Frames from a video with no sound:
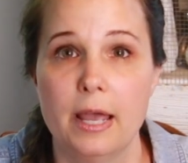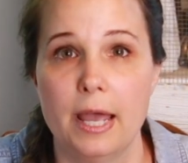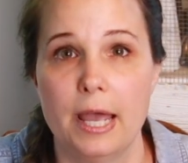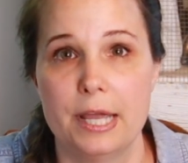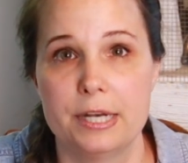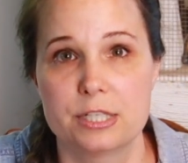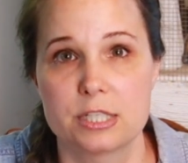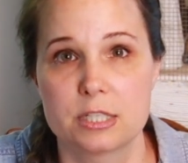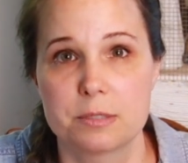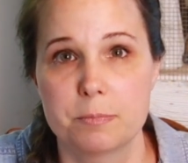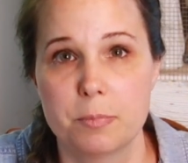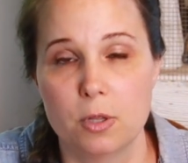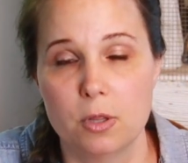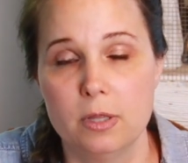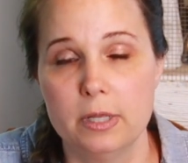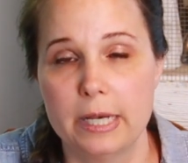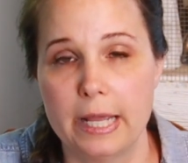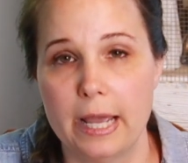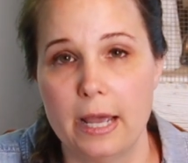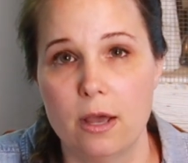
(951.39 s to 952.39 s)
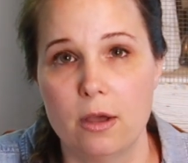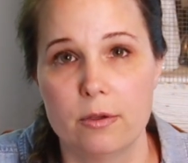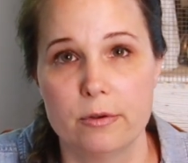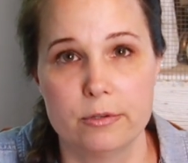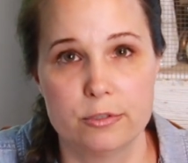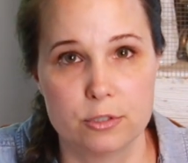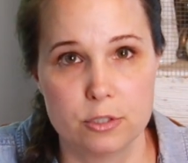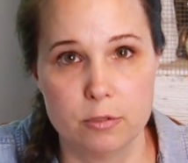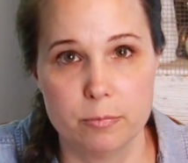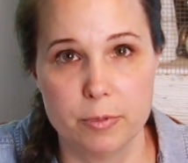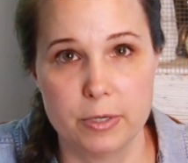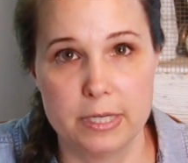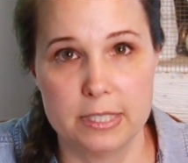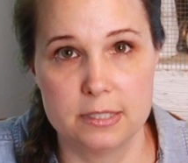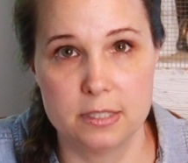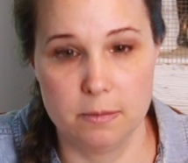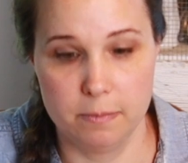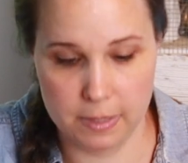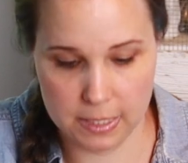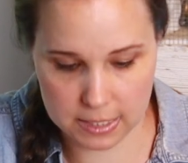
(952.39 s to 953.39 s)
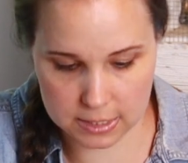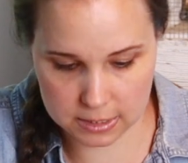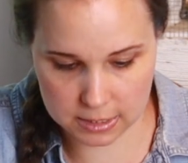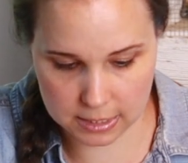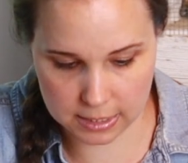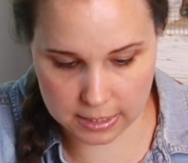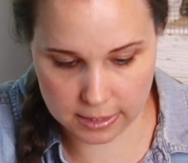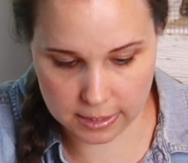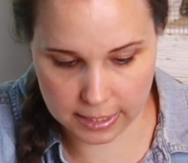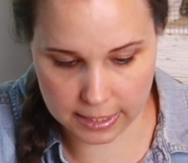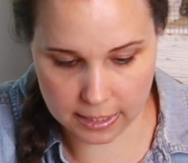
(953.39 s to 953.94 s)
and just pull it out, super easy peasy,